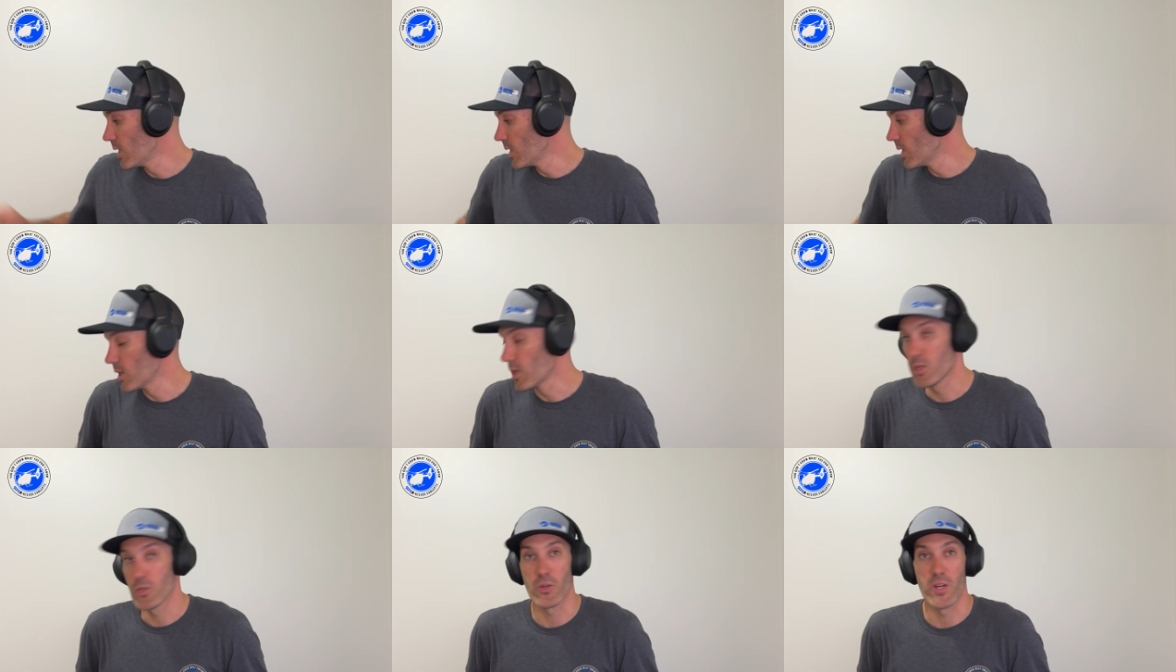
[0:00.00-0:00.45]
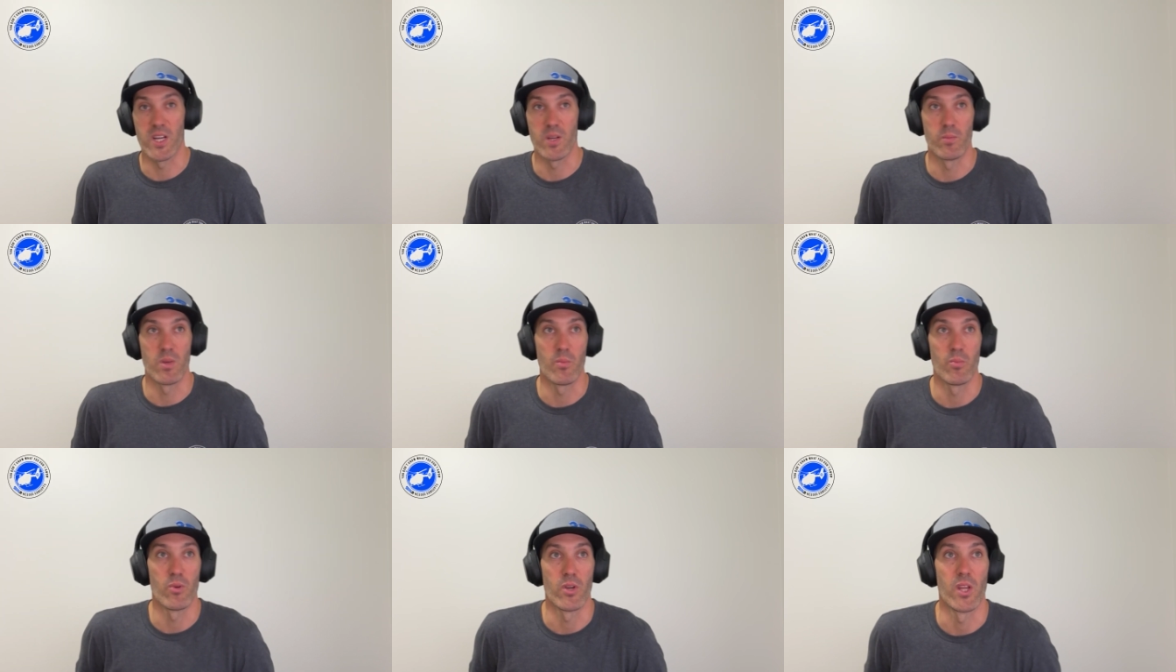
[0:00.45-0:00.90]
treated
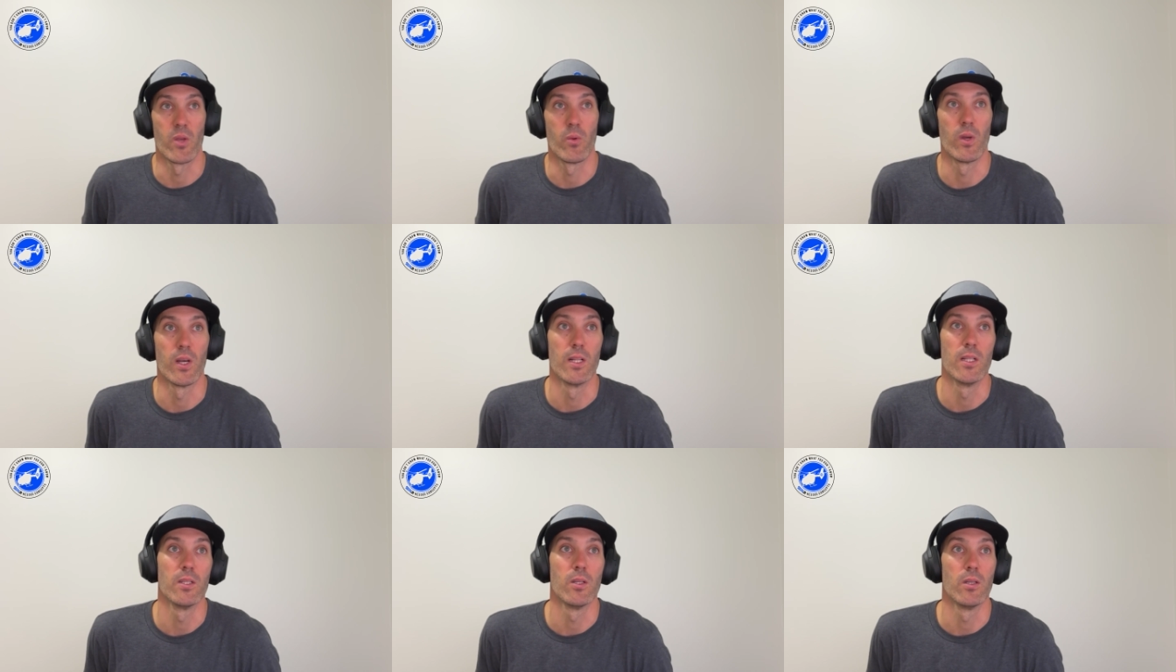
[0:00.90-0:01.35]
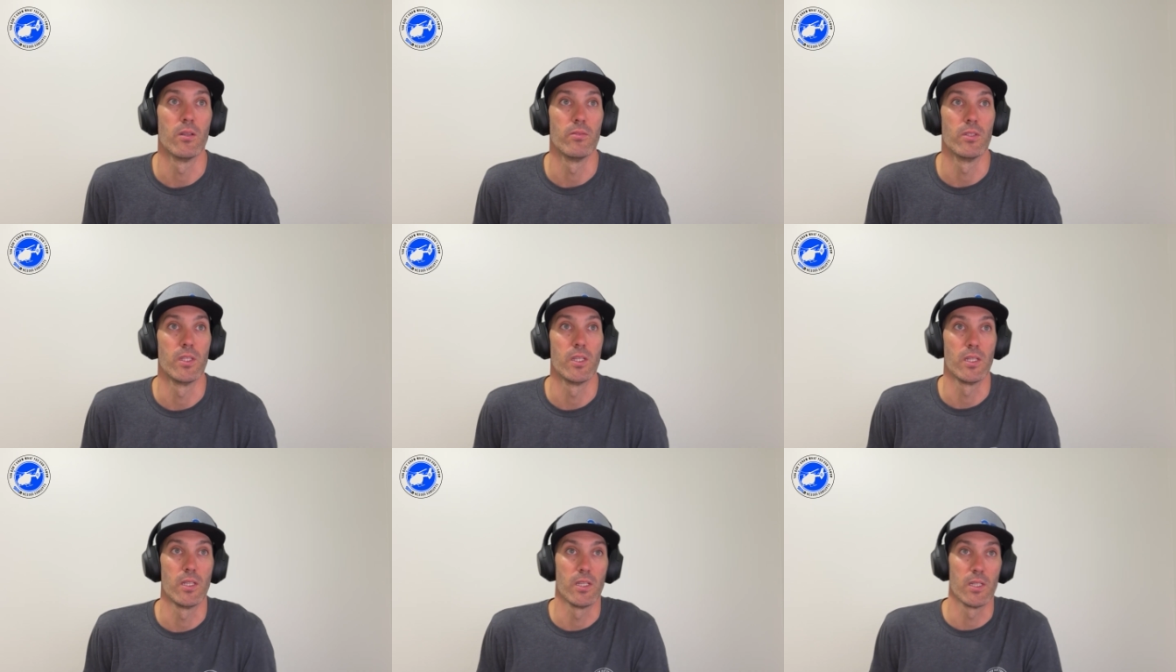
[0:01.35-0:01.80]
me pretty well over
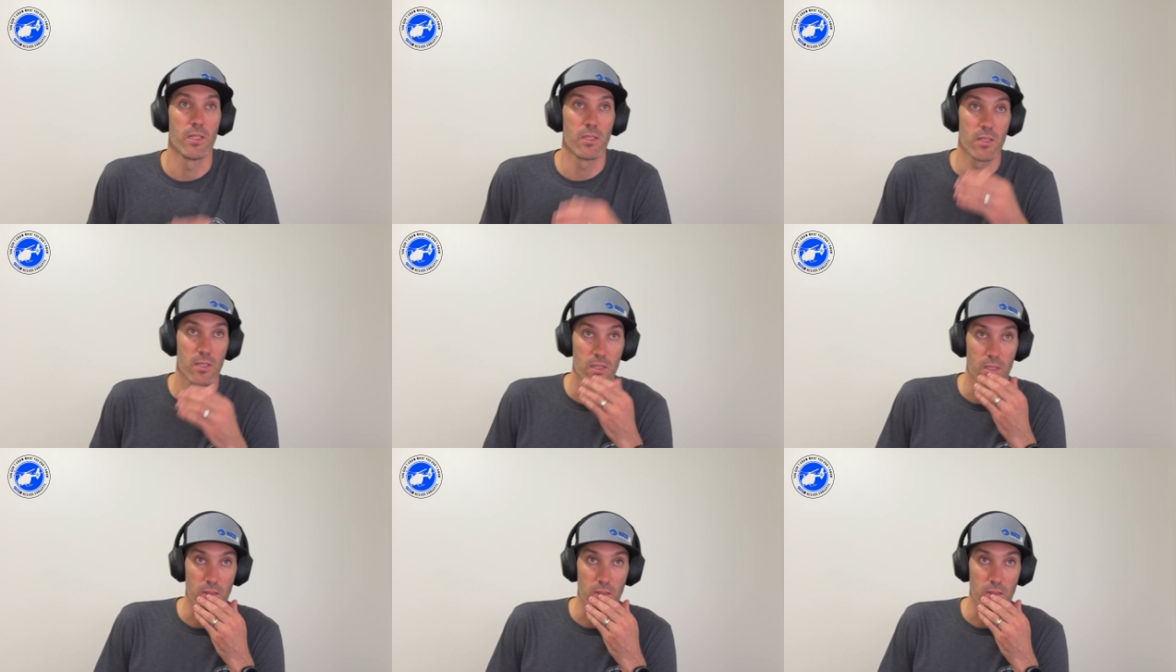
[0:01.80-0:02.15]
the years.